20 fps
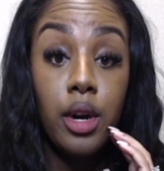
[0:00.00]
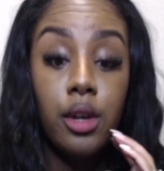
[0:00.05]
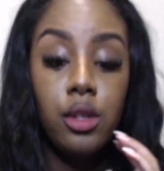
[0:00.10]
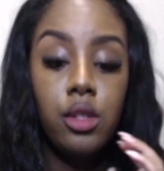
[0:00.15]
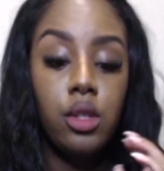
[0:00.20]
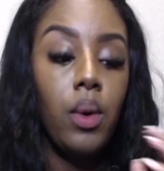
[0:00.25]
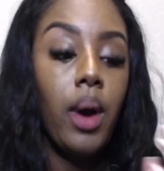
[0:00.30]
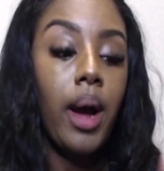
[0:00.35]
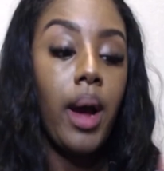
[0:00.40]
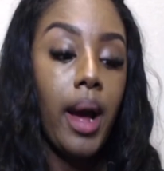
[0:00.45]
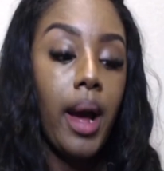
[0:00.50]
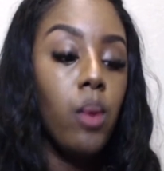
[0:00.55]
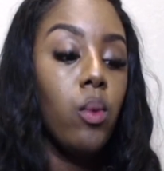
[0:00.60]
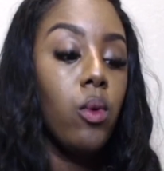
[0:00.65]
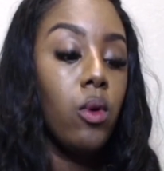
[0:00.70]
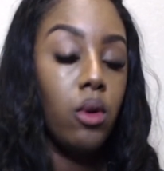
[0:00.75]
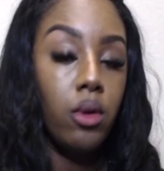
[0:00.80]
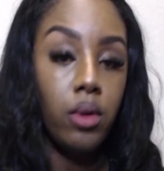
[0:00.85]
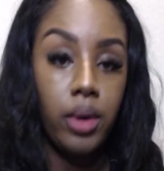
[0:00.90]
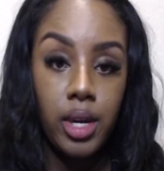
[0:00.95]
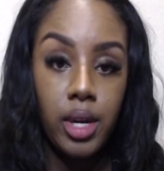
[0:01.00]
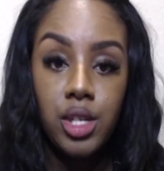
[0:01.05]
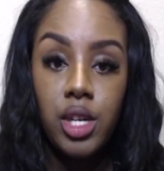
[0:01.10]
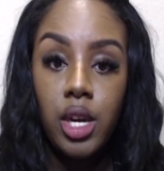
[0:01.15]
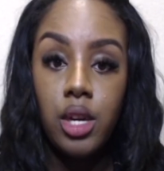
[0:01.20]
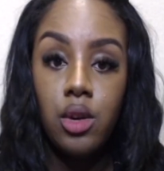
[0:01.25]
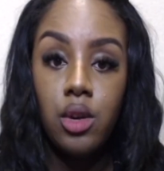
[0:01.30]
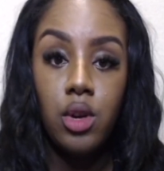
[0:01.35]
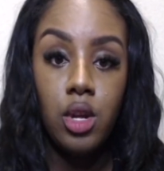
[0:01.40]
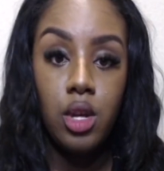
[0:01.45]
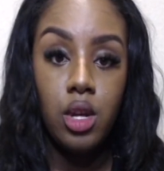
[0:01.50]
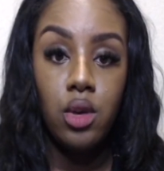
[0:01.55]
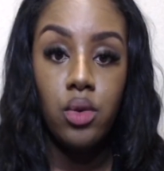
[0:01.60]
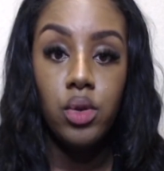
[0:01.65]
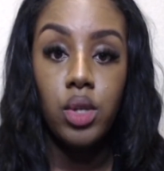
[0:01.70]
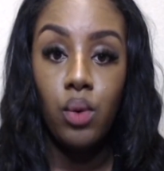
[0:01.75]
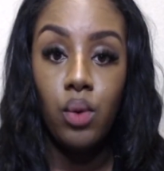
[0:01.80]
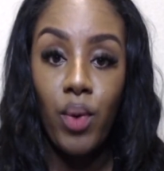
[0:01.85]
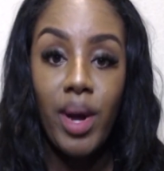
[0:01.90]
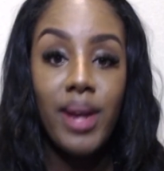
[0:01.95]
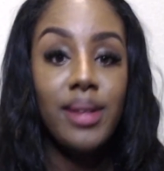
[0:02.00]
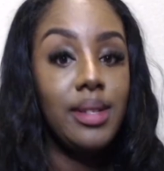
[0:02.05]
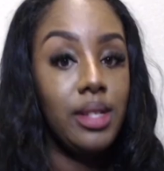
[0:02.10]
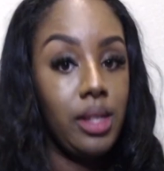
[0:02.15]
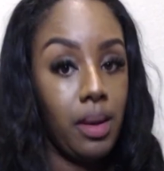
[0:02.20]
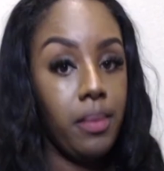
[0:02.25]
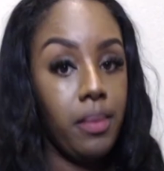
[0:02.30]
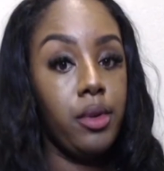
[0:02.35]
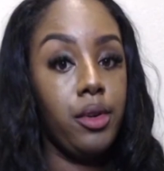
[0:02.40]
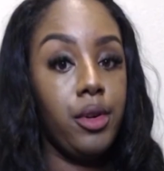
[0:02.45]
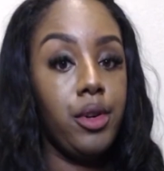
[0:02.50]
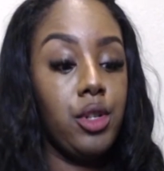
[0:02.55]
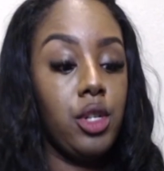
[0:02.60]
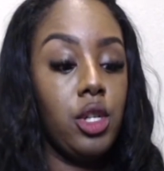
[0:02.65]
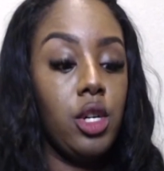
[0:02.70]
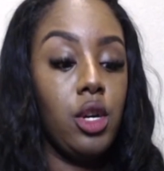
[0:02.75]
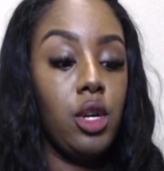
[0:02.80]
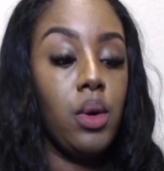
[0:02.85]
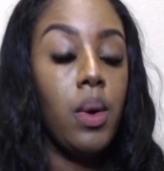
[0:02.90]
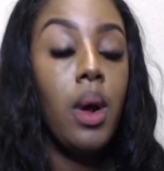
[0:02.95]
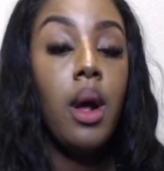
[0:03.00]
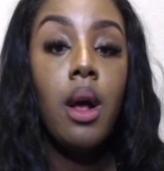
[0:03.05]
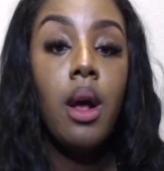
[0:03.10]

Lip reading: so I will continue to use a red similar to